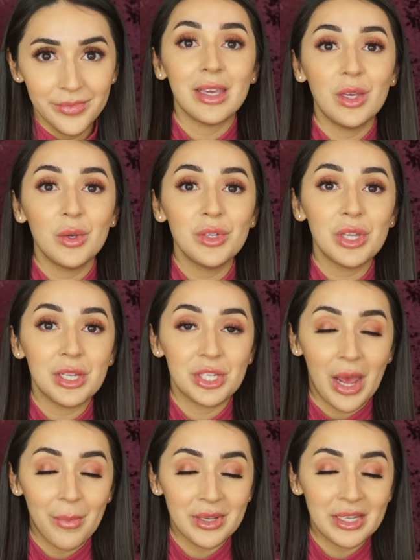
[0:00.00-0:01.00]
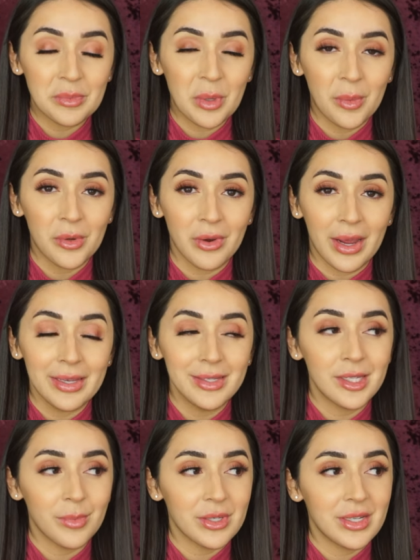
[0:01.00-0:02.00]
They use a Japanese purple rice
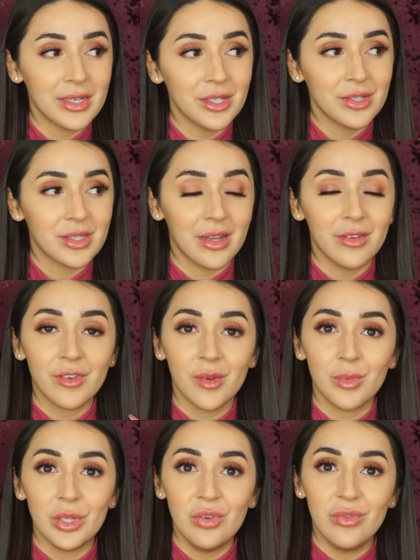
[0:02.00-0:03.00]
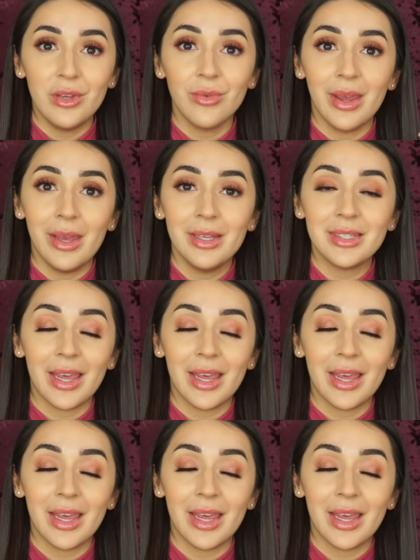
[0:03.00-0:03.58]
to protect your skin from UV rays